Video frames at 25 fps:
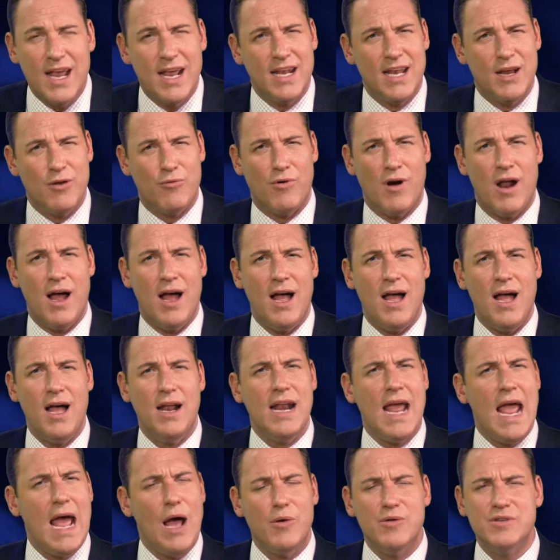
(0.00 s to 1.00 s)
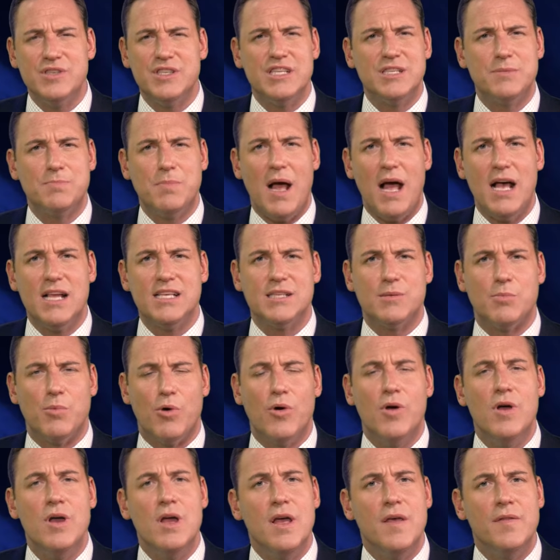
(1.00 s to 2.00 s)
In Iran, how is this
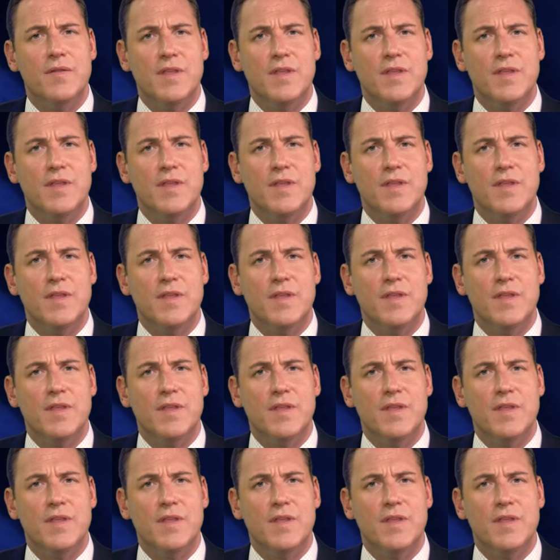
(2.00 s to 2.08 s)
possible?